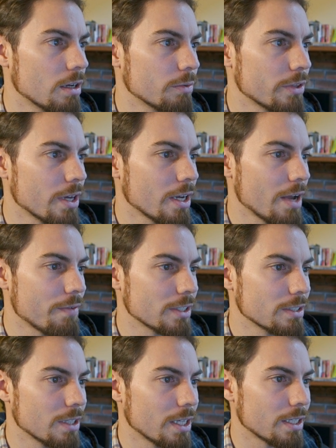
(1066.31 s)
without having
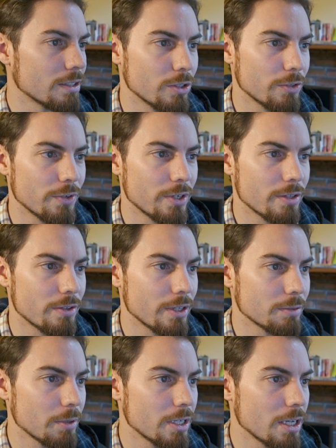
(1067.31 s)
to search for
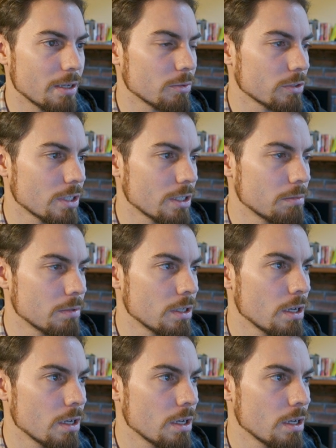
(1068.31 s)
things by name all the time.